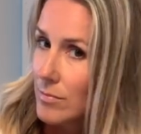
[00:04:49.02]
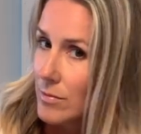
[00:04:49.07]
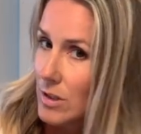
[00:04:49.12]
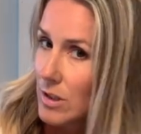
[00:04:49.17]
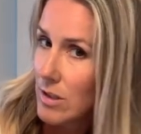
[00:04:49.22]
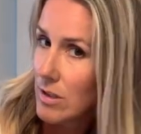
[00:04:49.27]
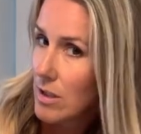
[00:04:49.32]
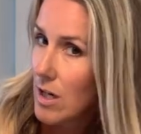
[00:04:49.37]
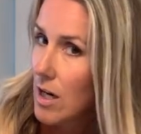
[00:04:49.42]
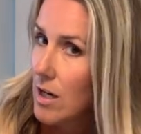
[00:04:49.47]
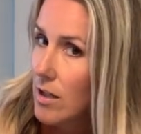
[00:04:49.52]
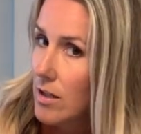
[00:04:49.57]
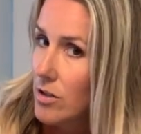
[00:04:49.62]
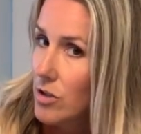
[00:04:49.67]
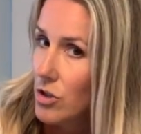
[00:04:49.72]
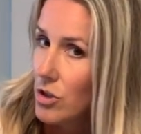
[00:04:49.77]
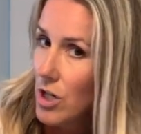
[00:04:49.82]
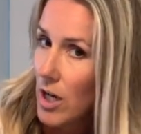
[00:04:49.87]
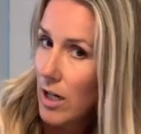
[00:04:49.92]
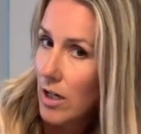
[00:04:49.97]
Just kind of
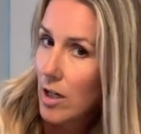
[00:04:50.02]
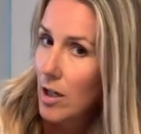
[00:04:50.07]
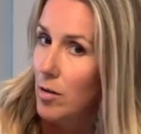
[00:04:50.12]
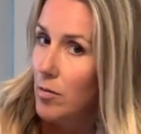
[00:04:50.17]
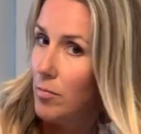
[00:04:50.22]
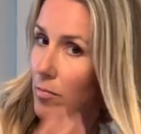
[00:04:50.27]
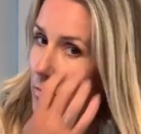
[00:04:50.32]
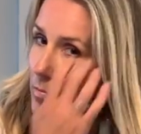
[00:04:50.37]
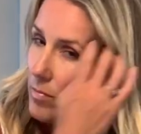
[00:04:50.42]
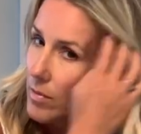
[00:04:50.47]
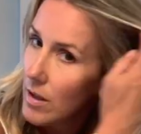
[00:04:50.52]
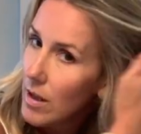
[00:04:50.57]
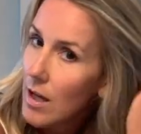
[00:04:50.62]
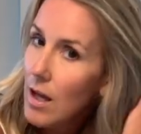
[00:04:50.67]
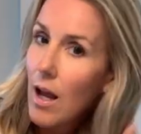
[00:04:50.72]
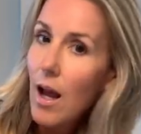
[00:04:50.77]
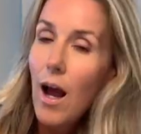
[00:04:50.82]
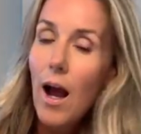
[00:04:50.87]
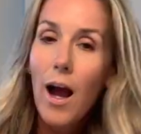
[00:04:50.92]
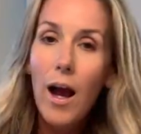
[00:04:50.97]
shake them
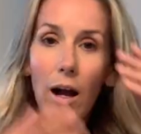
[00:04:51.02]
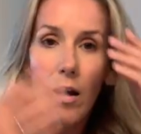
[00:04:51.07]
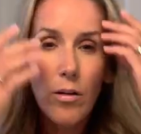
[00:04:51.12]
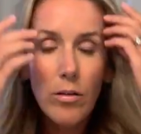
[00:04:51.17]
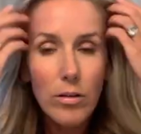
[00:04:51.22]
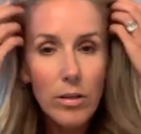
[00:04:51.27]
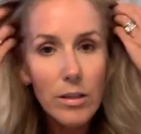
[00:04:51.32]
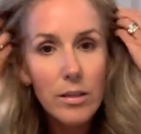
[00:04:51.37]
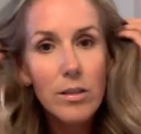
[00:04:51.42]
out.